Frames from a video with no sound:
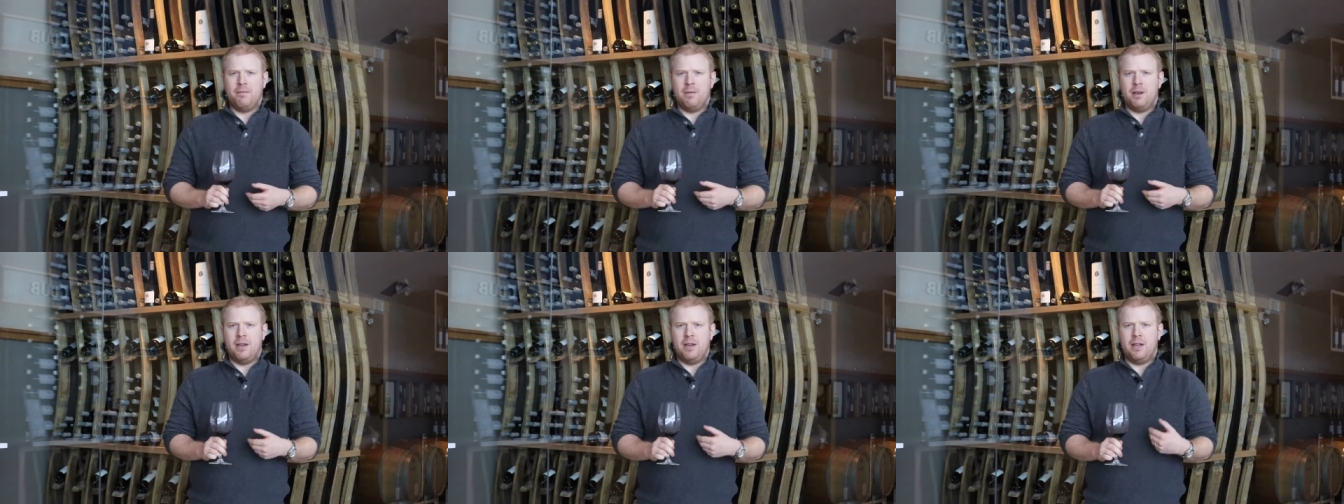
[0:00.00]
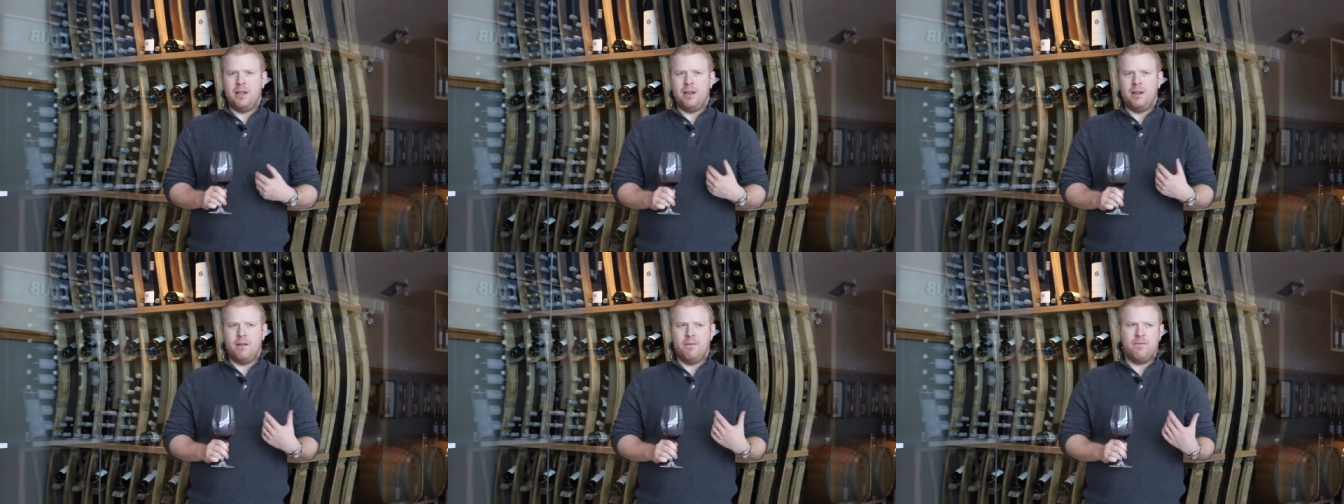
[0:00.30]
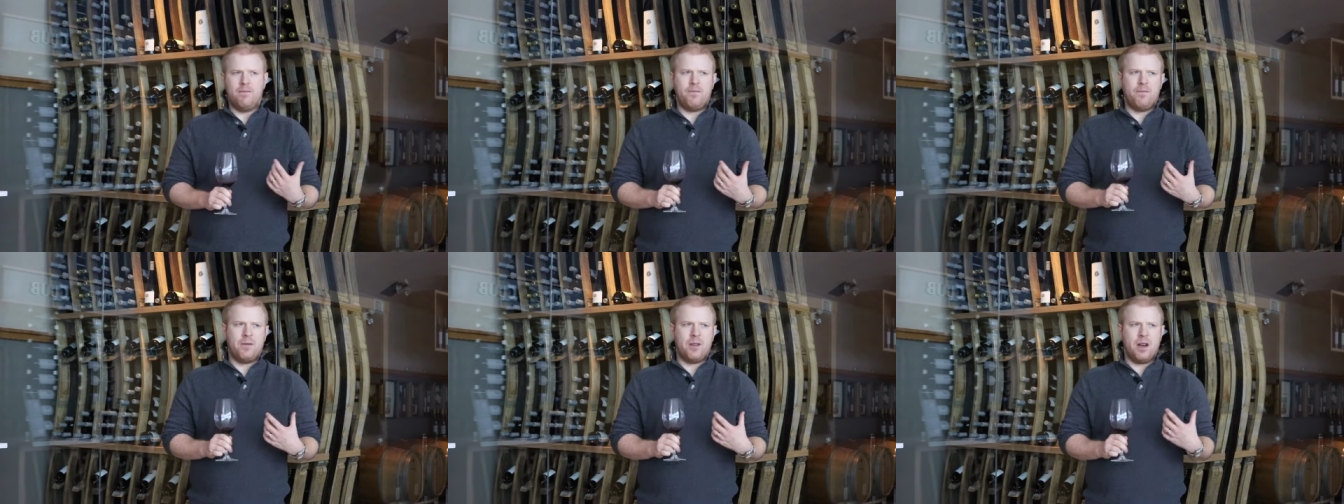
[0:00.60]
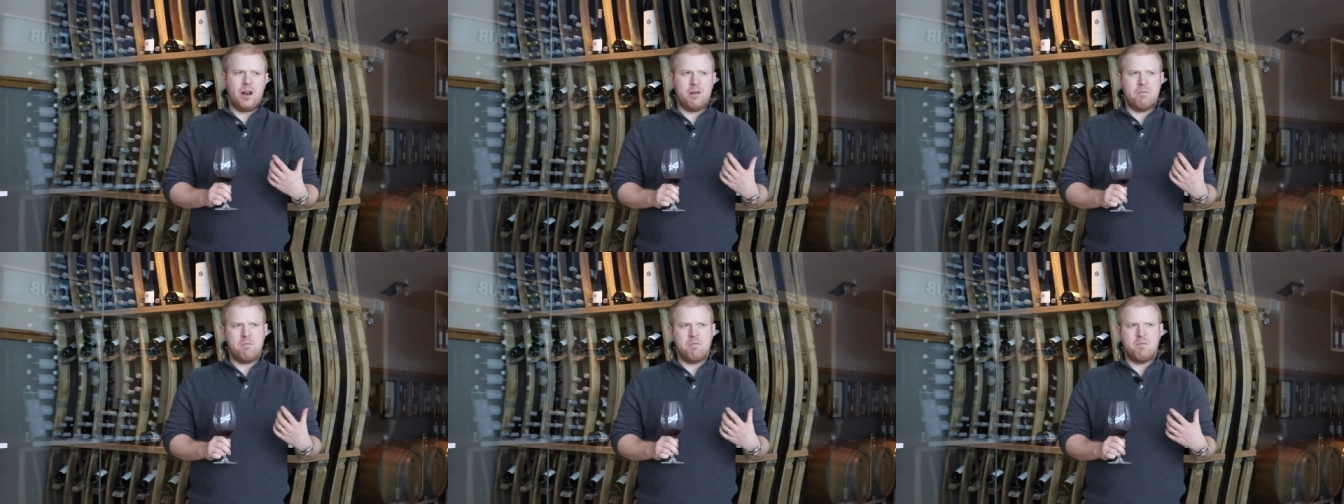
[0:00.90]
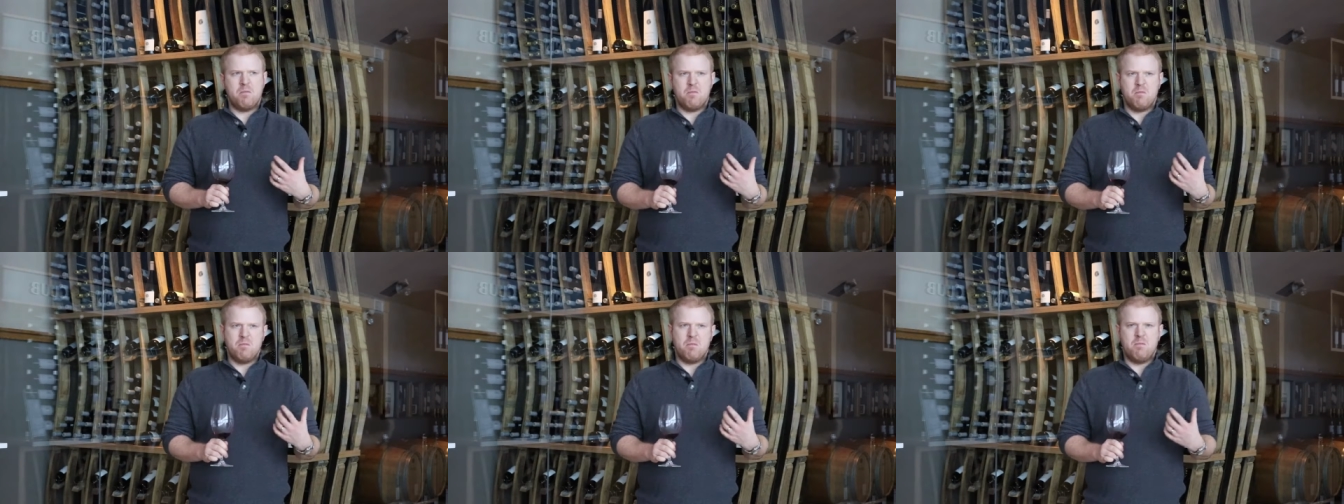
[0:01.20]
medi-
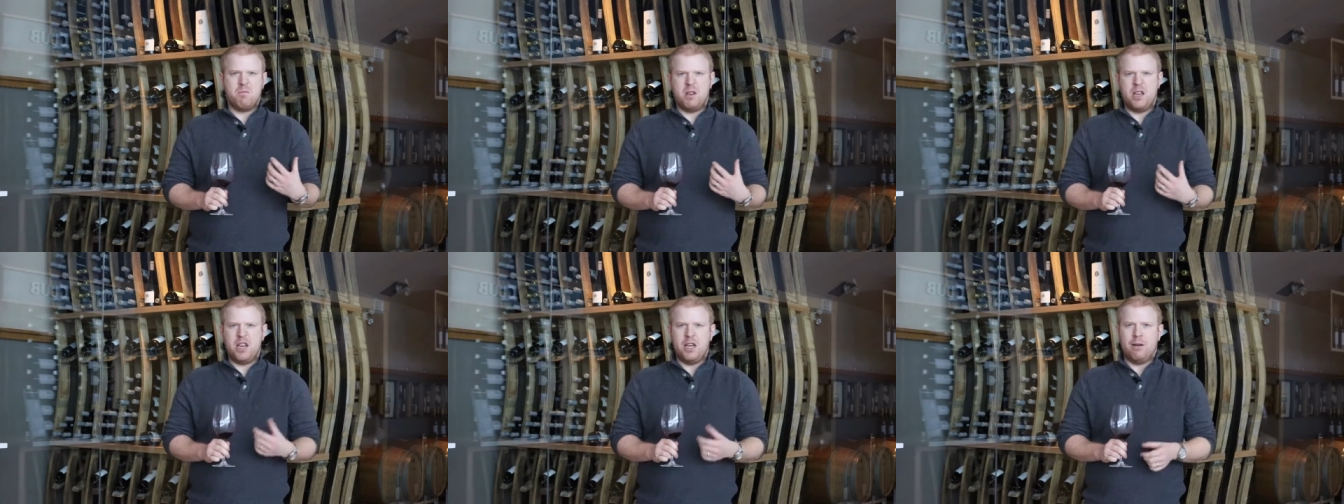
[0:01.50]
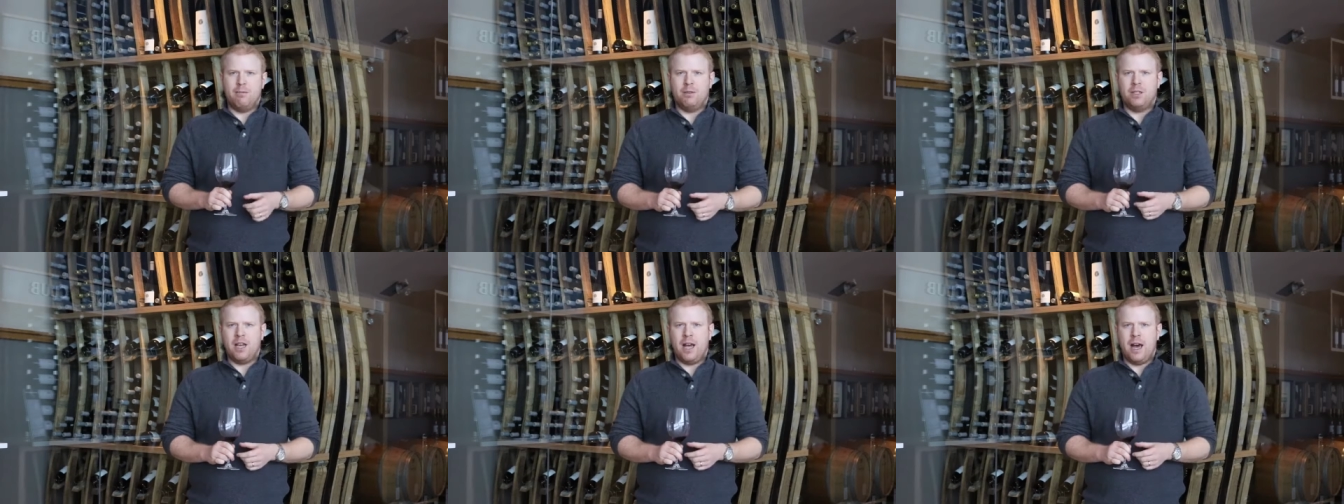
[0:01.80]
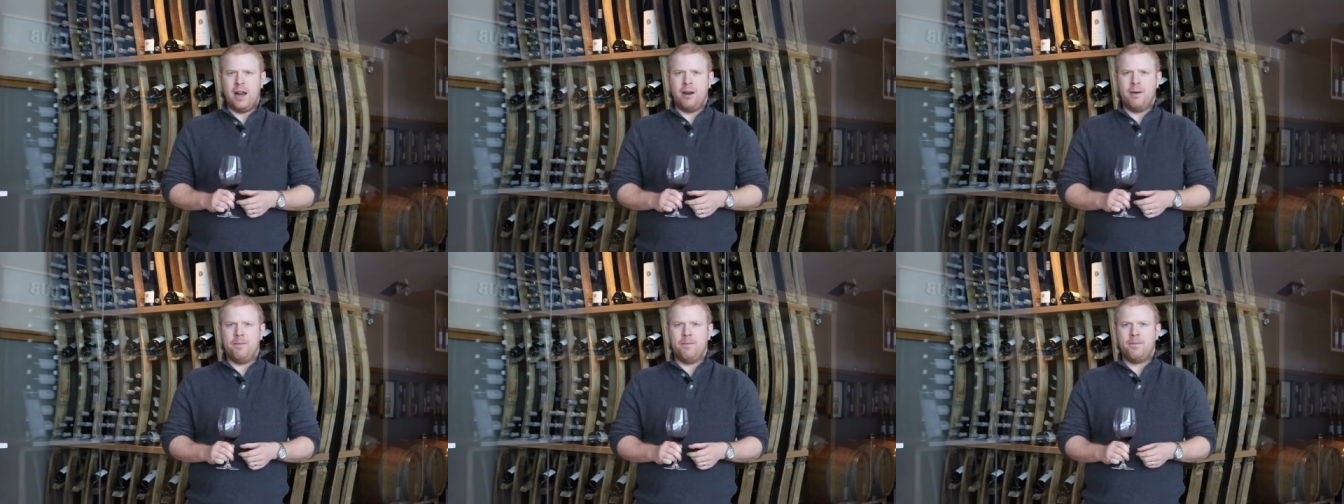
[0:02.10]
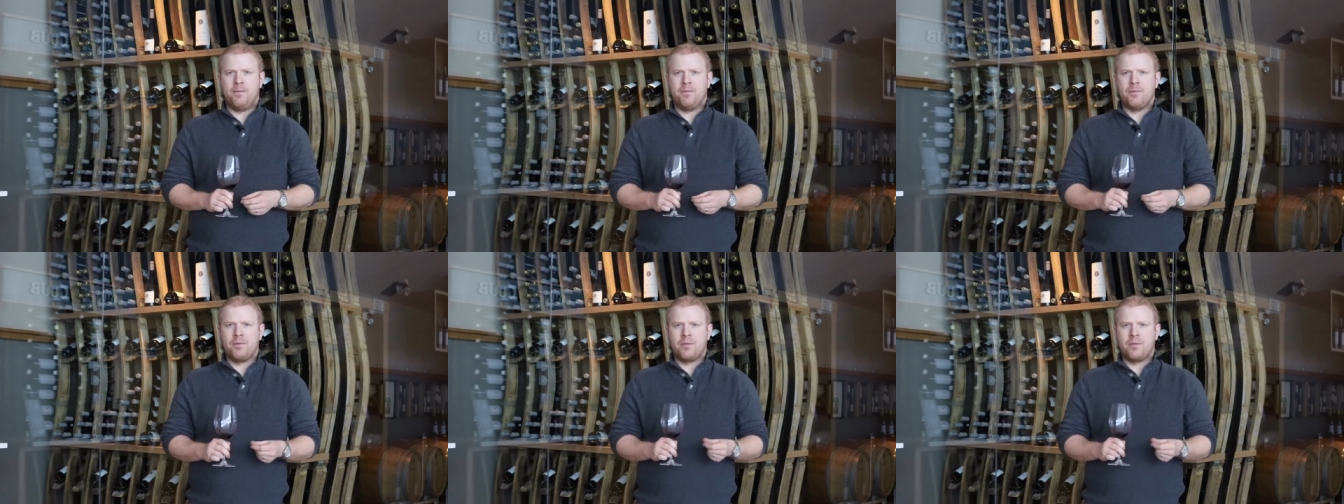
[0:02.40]
medium tannin.